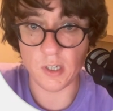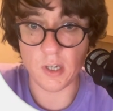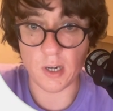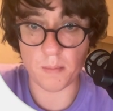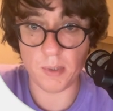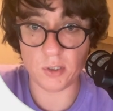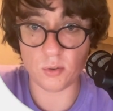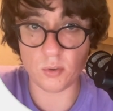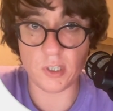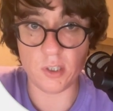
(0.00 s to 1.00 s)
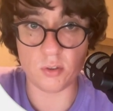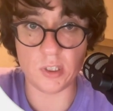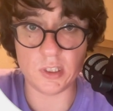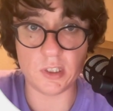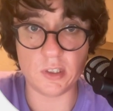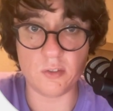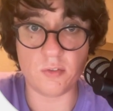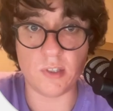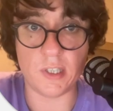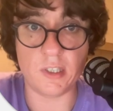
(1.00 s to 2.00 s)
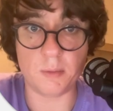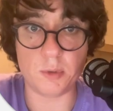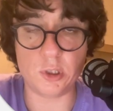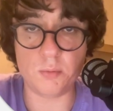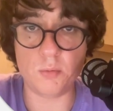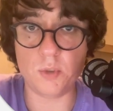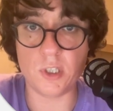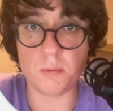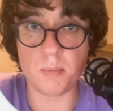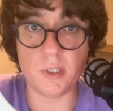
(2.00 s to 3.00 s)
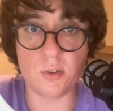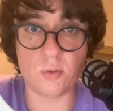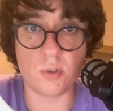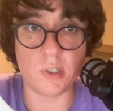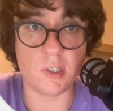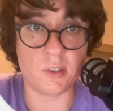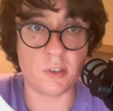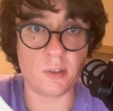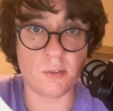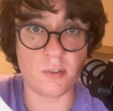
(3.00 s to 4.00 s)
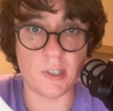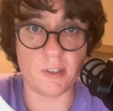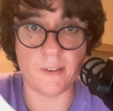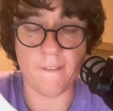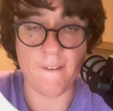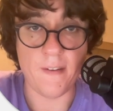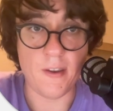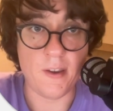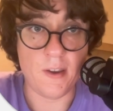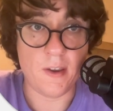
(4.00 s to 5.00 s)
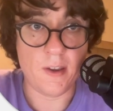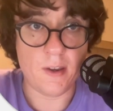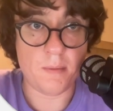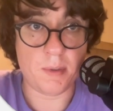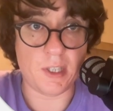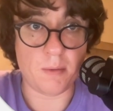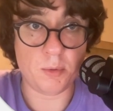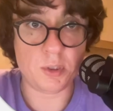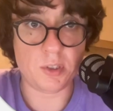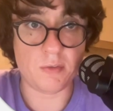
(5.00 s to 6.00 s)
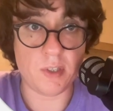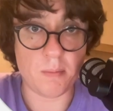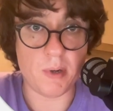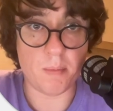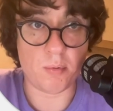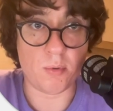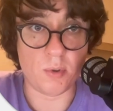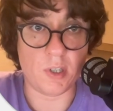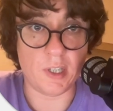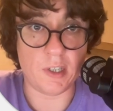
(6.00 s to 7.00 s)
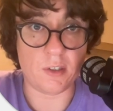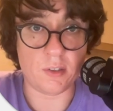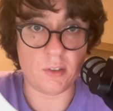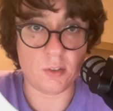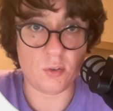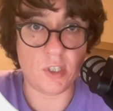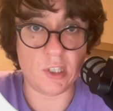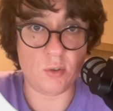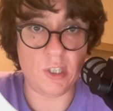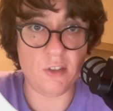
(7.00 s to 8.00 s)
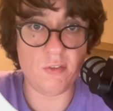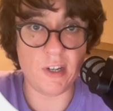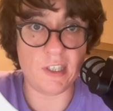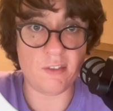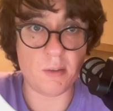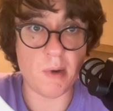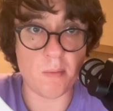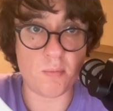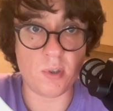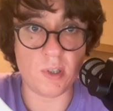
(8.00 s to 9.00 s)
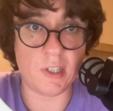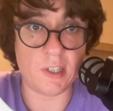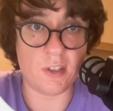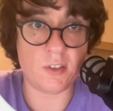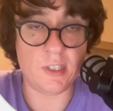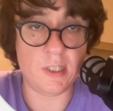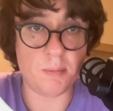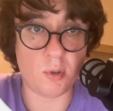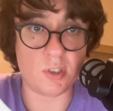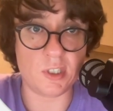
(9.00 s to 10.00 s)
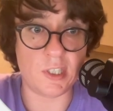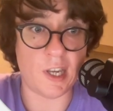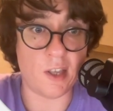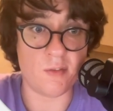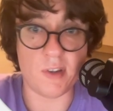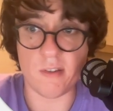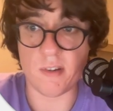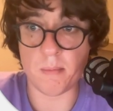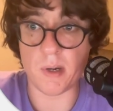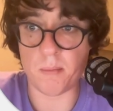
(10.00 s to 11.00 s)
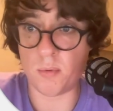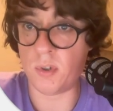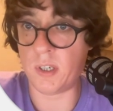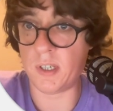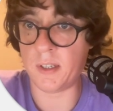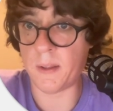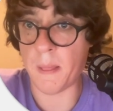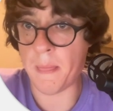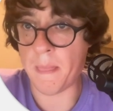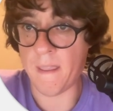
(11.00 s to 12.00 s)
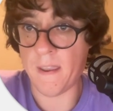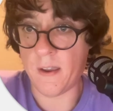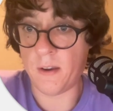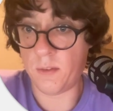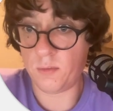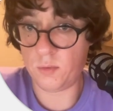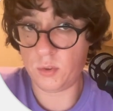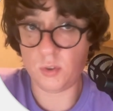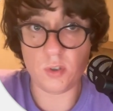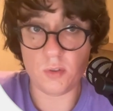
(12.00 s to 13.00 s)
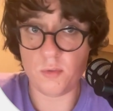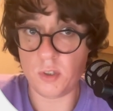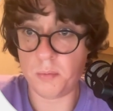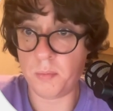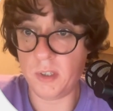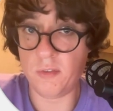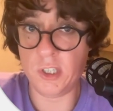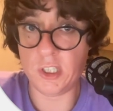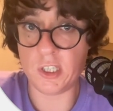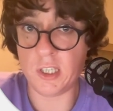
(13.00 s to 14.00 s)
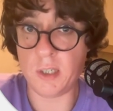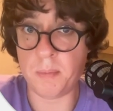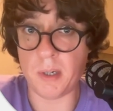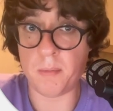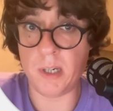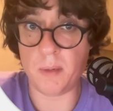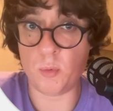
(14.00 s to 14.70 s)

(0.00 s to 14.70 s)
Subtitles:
Why is our base URL undefined? Because there's neither a white web app URL nor a Proxen web app URL. That's it. We've figured out the problem. Well, of course, there's no white one because it's not in the backend.